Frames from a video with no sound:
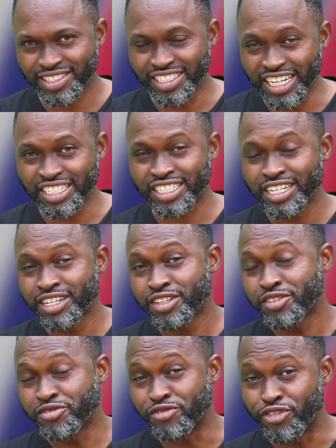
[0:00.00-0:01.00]
Yes,
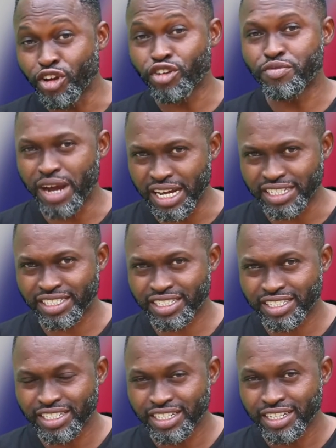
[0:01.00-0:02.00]

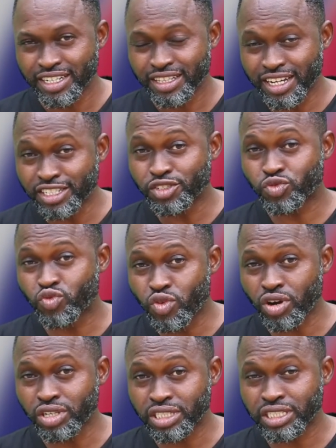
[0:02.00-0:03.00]
Vlogmas. That is
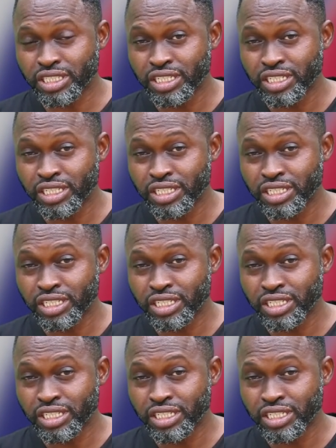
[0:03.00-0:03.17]
what